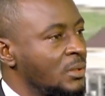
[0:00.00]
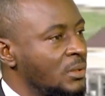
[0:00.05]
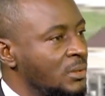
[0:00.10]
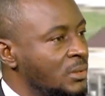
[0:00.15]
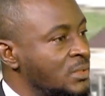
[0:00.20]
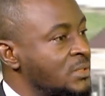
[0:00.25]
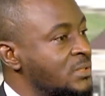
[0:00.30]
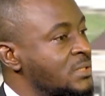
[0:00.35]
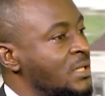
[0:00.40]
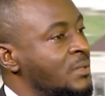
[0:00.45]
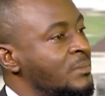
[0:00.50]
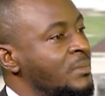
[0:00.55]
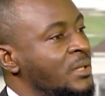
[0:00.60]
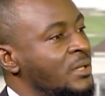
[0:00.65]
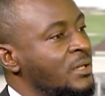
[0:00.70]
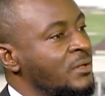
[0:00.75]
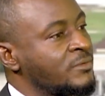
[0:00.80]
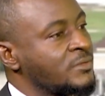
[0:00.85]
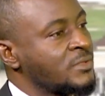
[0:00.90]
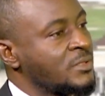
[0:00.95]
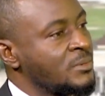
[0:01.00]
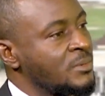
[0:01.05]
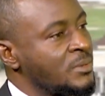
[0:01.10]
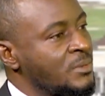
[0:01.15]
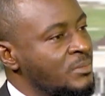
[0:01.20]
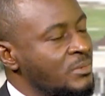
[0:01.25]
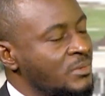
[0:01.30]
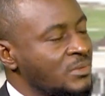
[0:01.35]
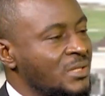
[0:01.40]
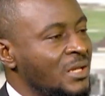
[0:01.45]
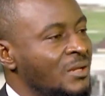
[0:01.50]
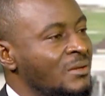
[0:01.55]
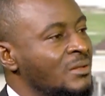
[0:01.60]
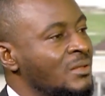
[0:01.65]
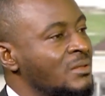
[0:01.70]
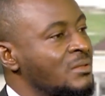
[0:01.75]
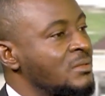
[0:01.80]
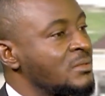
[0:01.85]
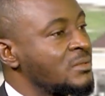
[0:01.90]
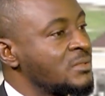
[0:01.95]
the child might have several problems. Another
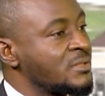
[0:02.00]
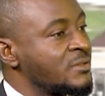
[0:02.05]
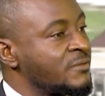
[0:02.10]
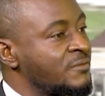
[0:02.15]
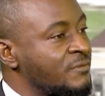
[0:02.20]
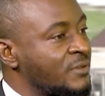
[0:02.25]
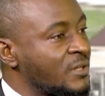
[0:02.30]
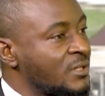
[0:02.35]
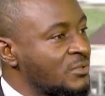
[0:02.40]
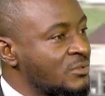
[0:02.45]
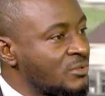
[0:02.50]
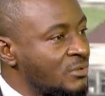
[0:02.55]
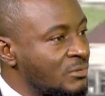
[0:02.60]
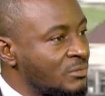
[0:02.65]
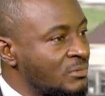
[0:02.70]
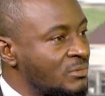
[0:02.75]
thing is infection.